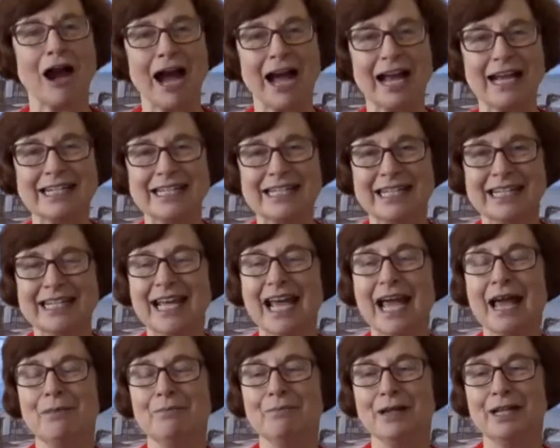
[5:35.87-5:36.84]
IT
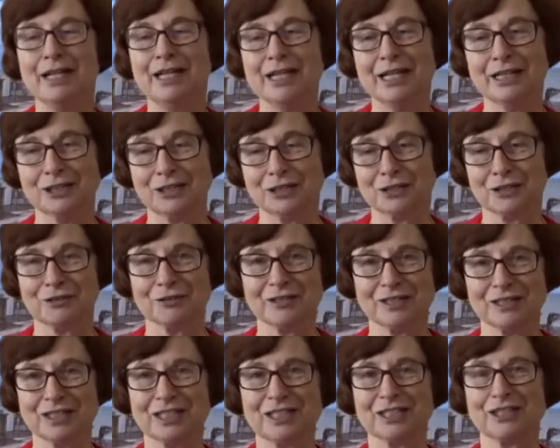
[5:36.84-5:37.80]
and Media
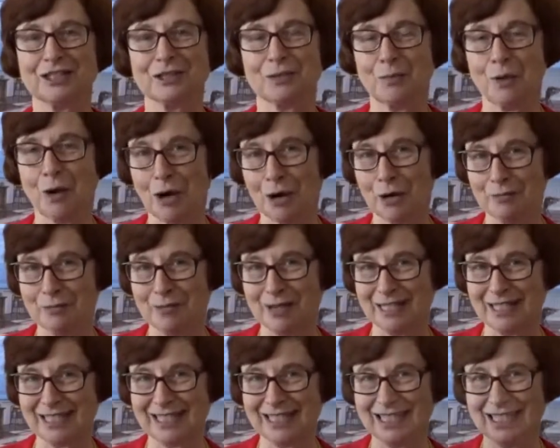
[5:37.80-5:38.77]
Services
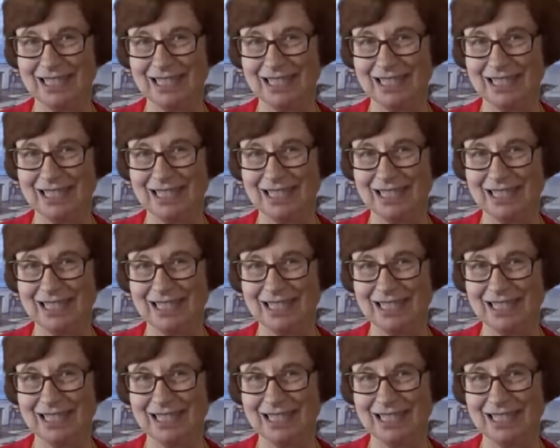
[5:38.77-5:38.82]
Department.